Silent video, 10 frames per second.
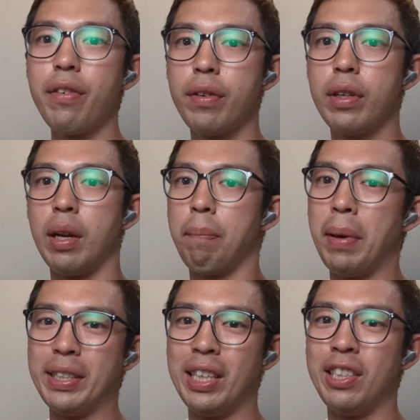The
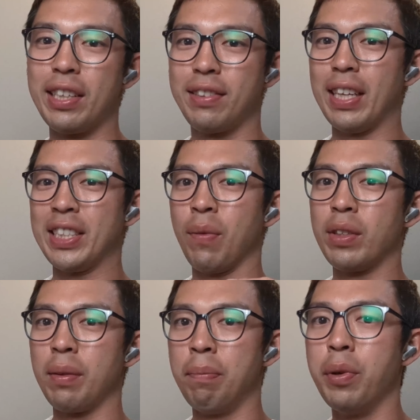PC just doesn't
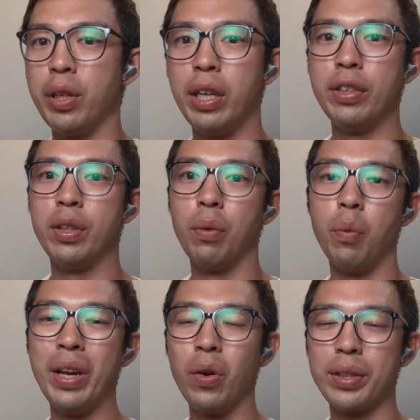want to put into
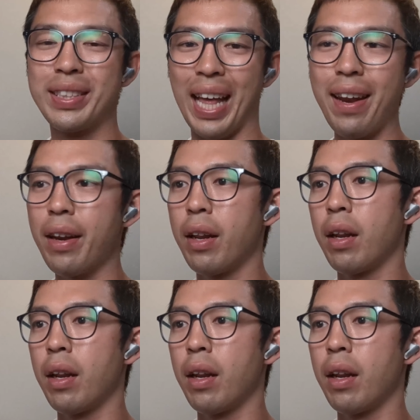Windows 10.